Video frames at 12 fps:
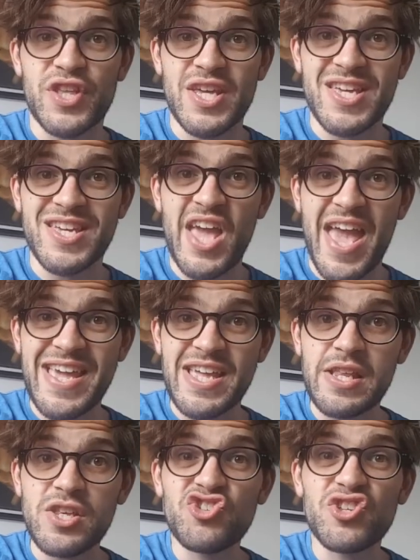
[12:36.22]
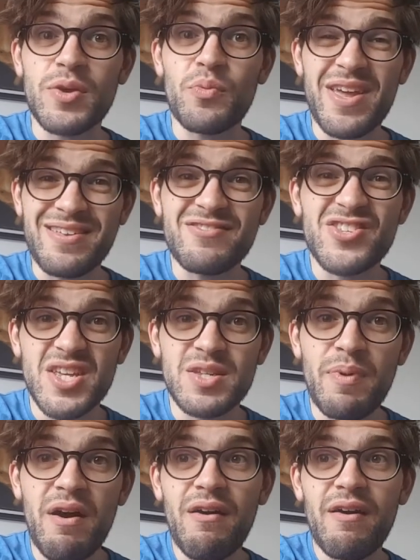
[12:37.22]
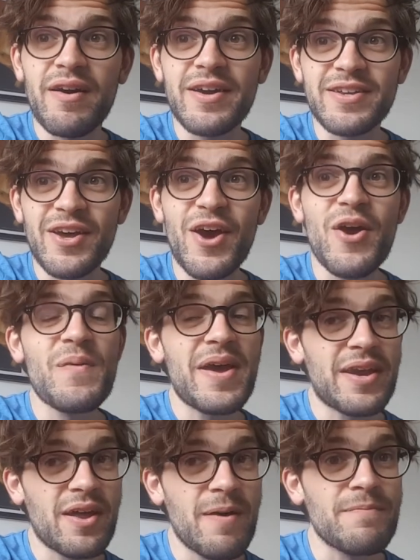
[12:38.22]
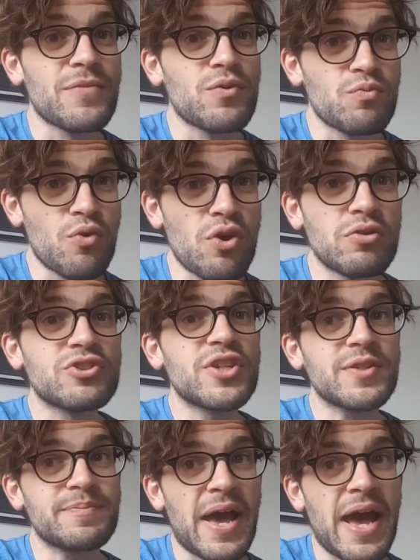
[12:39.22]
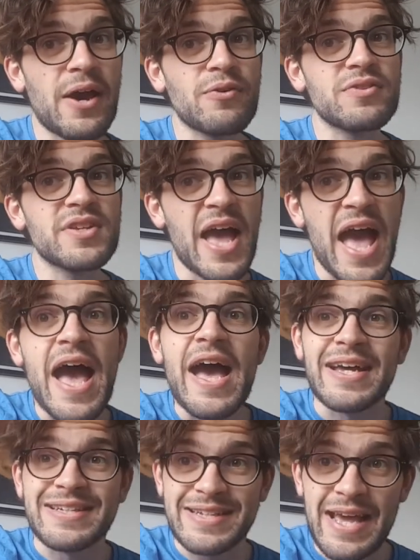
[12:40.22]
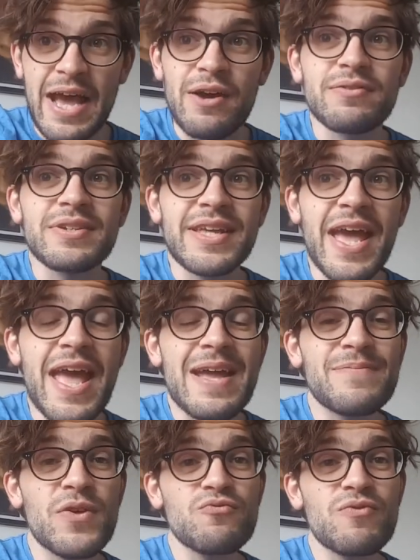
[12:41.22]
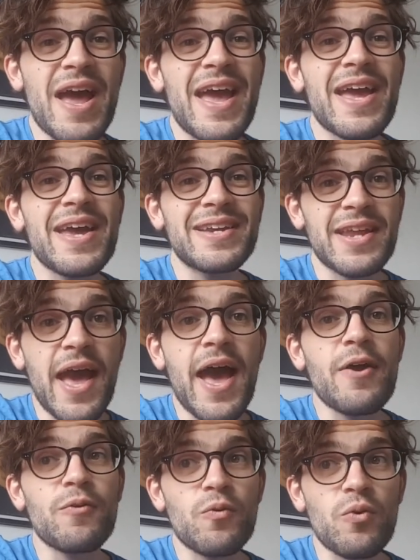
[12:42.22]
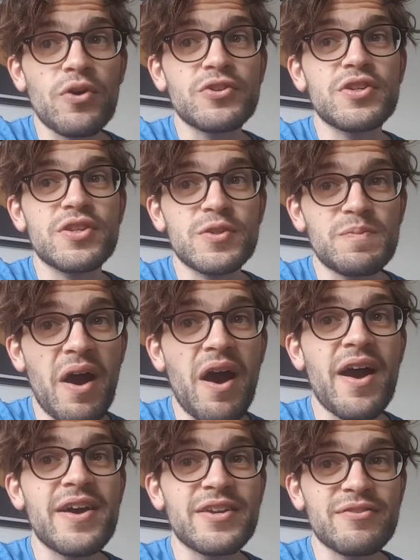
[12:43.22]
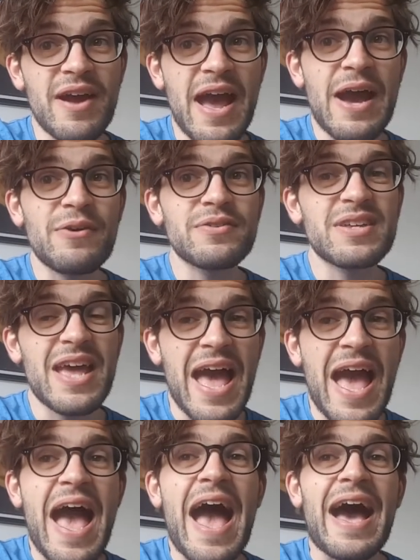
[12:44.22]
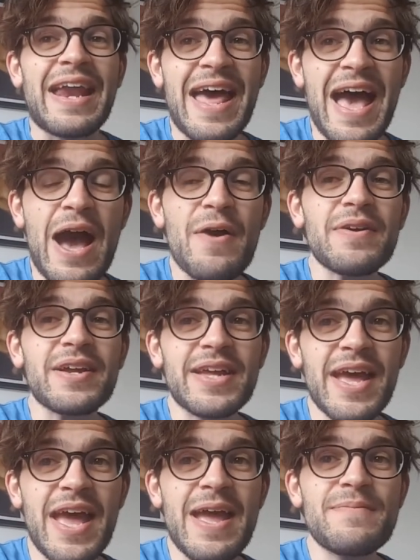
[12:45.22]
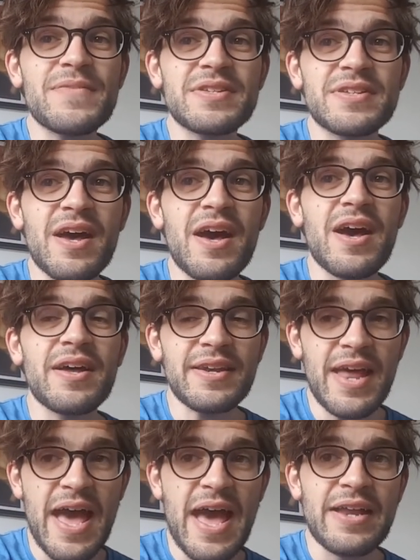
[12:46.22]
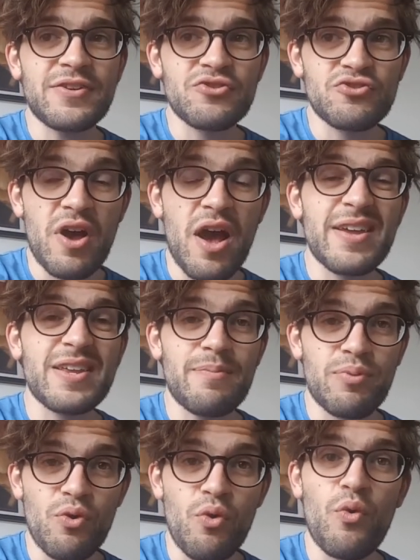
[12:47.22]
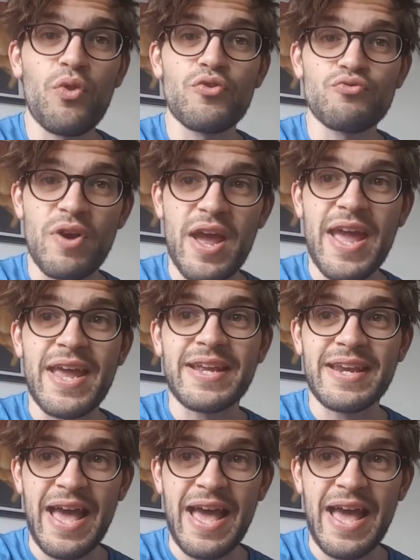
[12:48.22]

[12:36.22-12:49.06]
The eensy weensy spider went up the water spout, and down came the rain and washed the spider out. And out came the sun and dried up all the rain,